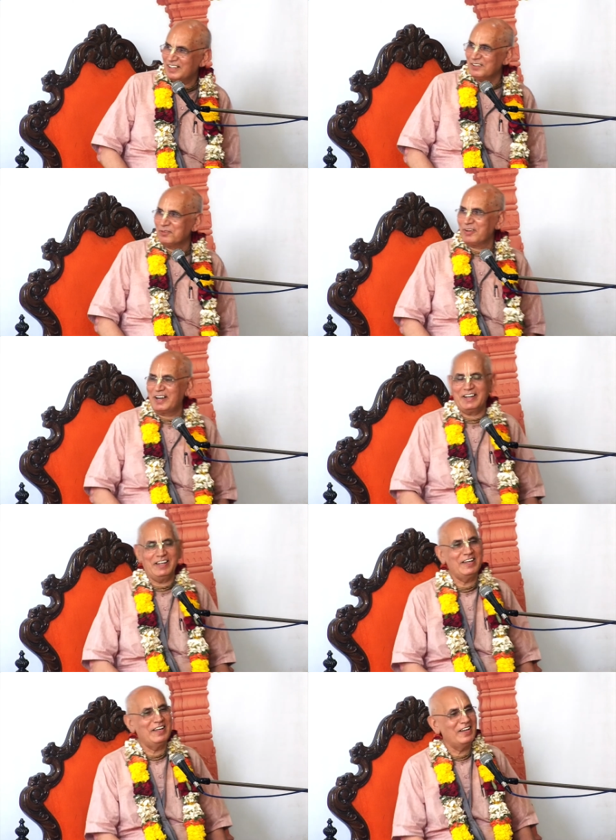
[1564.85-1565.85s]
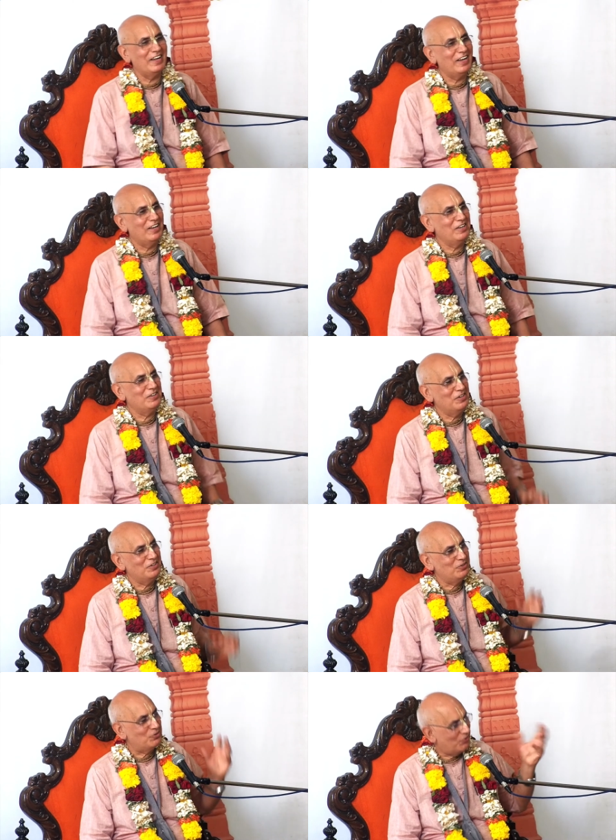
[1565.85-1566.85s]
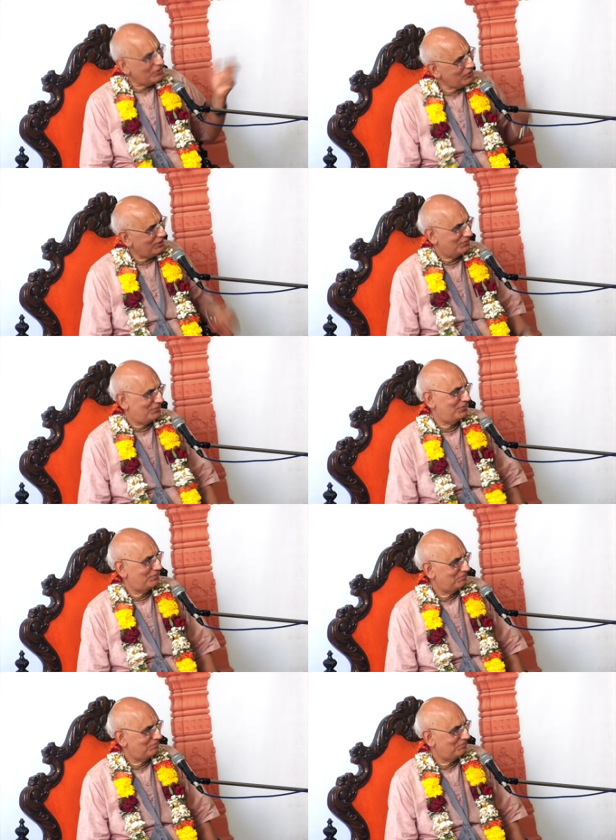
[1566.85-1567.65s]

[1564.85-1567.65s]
very nutritious.